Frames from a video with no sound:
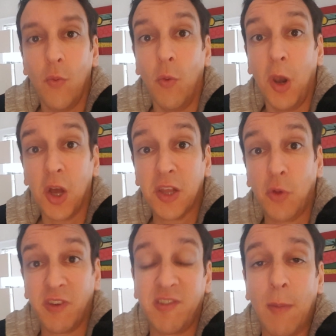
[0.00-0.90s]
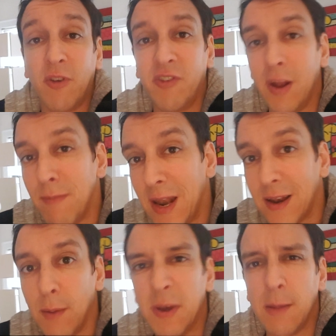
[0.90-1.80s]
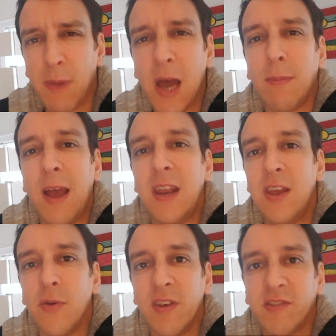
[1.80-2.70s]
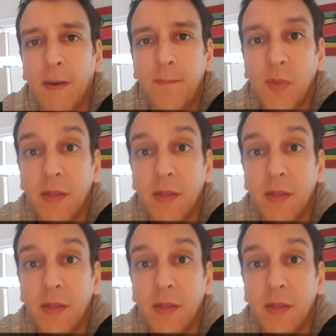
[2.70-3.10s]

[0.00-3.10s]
We'll look at those exceptions in a minute, but the bottom line here is